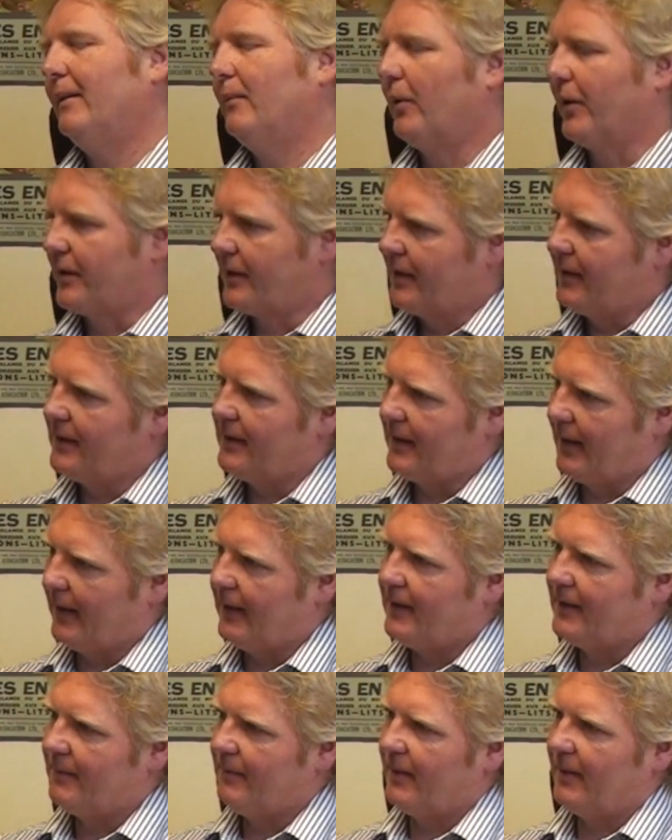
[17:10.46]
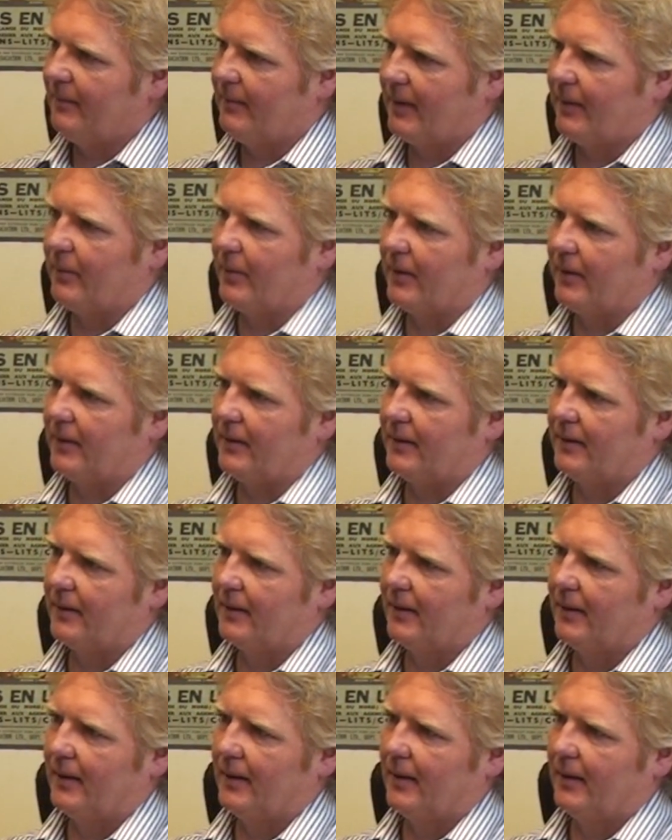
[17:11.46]
What sustains me in my work,
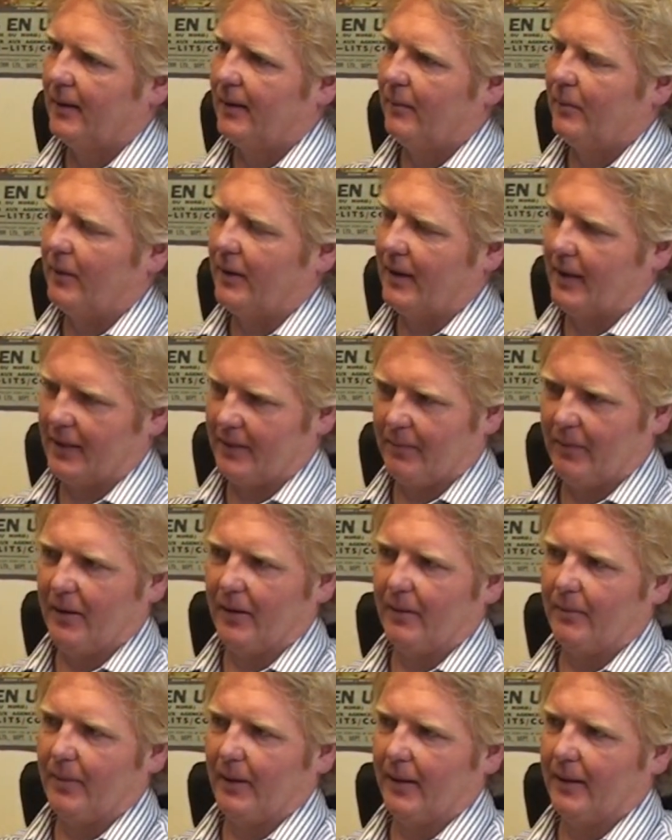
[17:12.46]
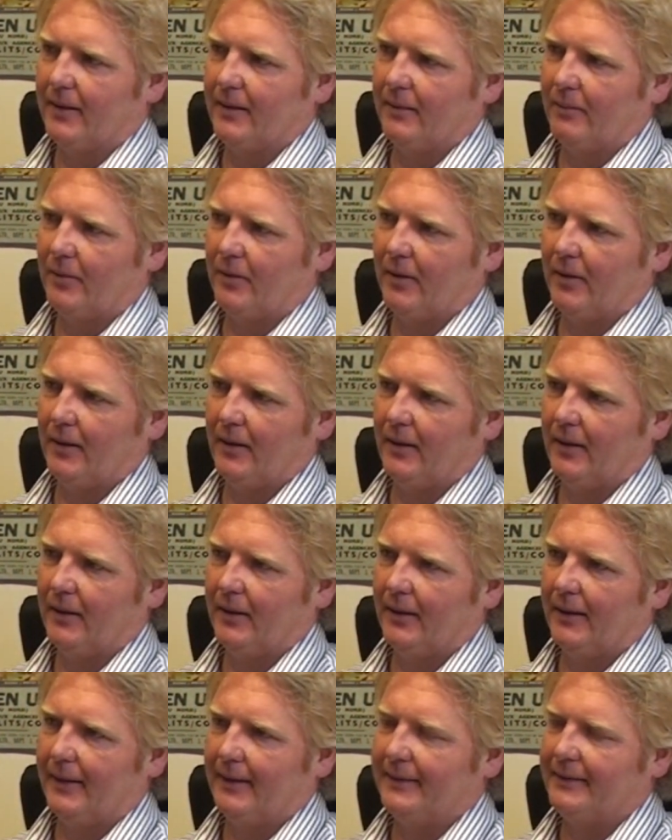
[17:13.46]
what gets me out of bed in the morning,
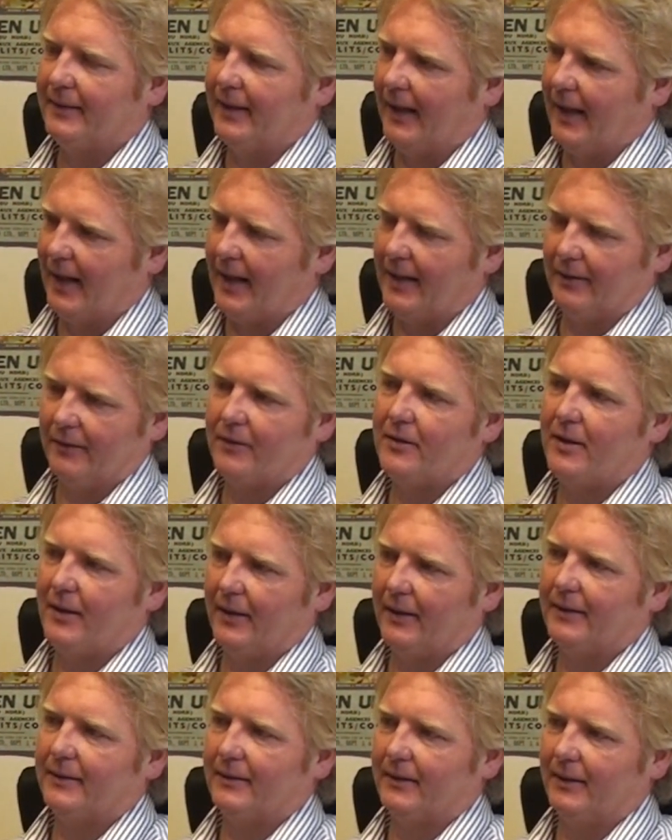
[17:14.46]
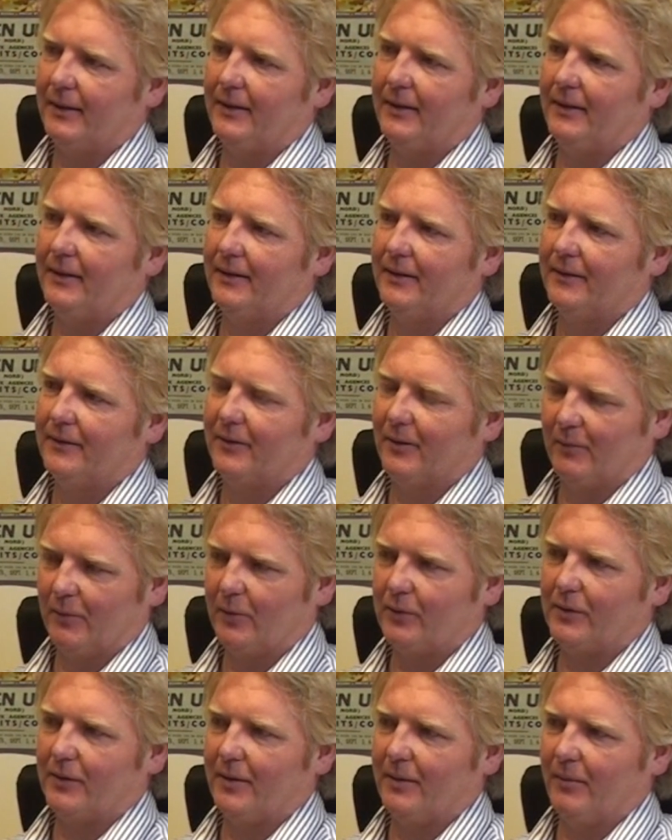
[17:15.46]
is the energy I see from
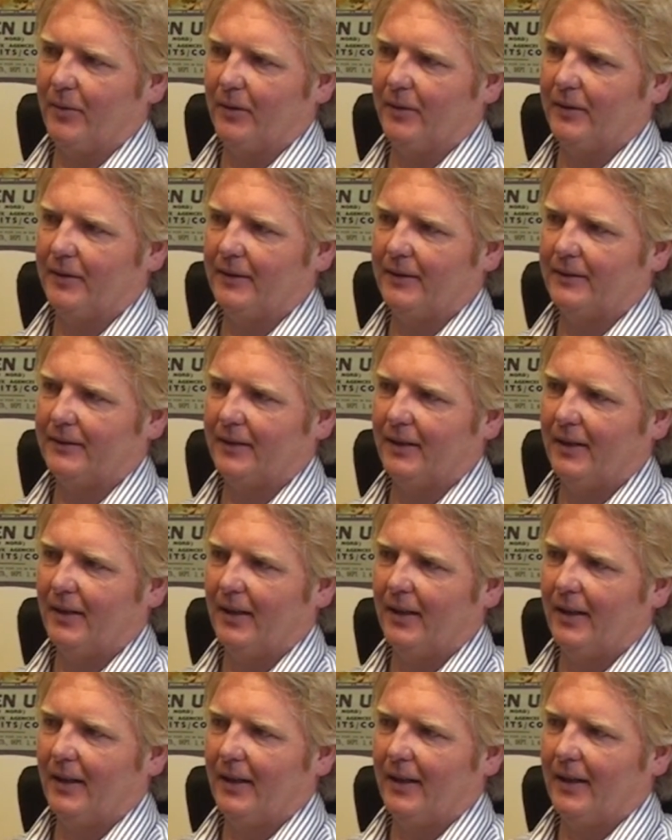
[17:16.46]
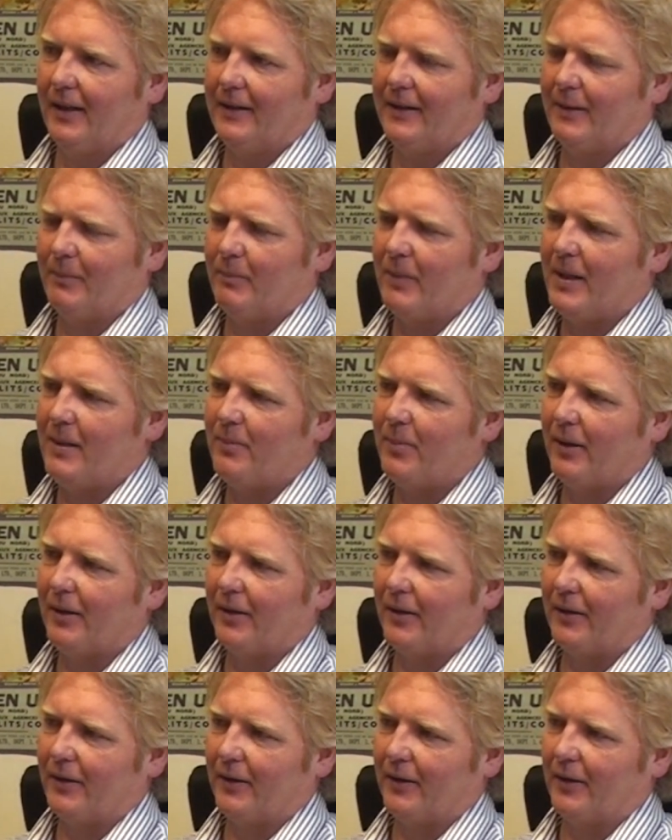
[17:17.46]
local communities. That
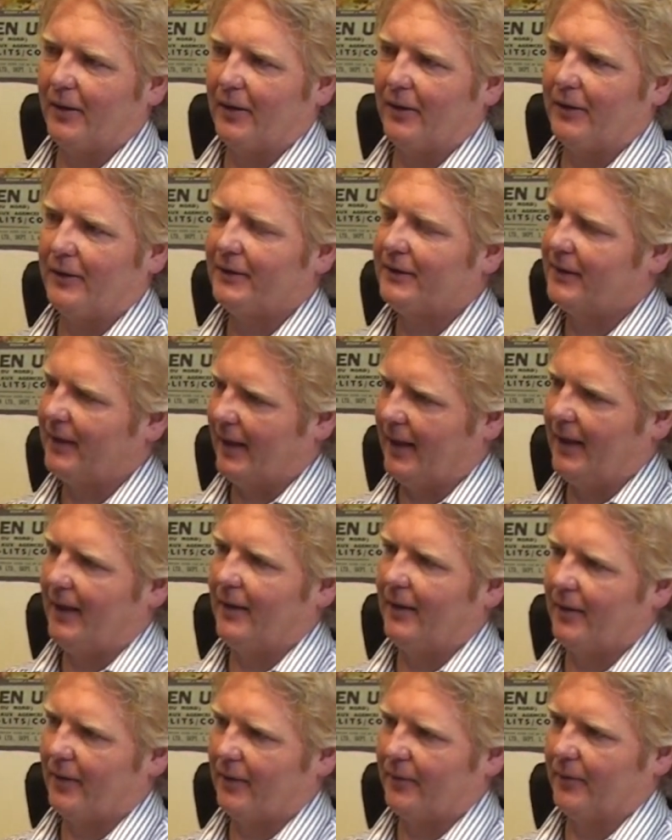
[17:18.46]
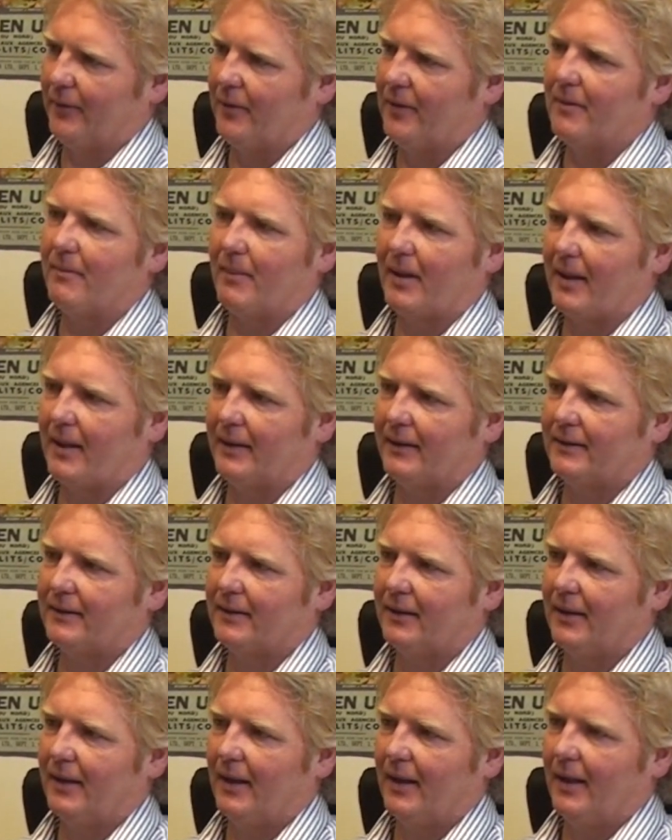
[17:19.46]
people are now seeing through the mask.